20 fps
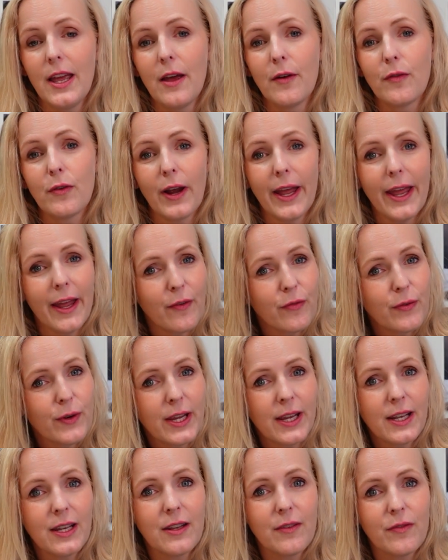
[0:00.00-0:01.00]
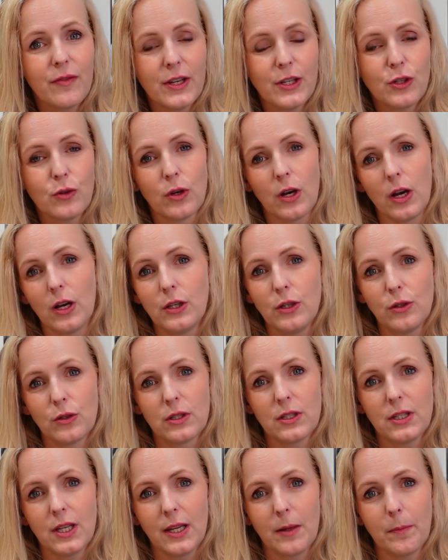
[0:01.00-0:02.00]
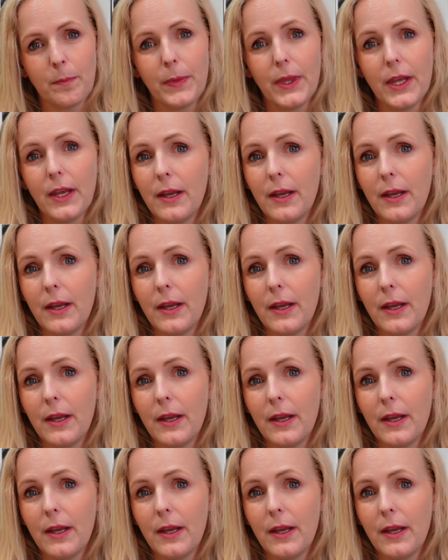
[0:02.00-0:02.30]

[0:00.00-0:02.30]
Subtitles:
for every individual on your team.